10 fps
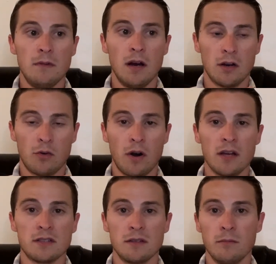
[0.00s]

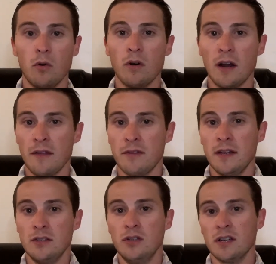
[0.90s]
Across the board, I
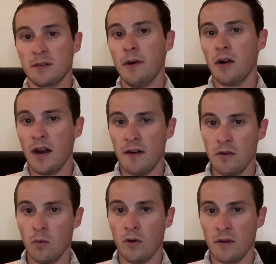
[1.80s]
think just about
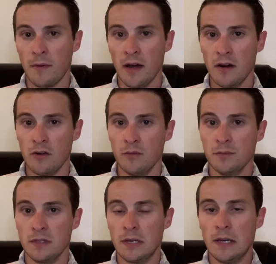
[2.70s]
every one of my
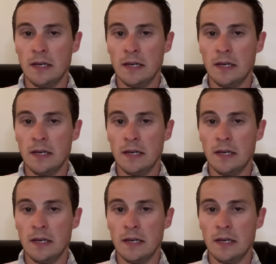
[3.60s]
homes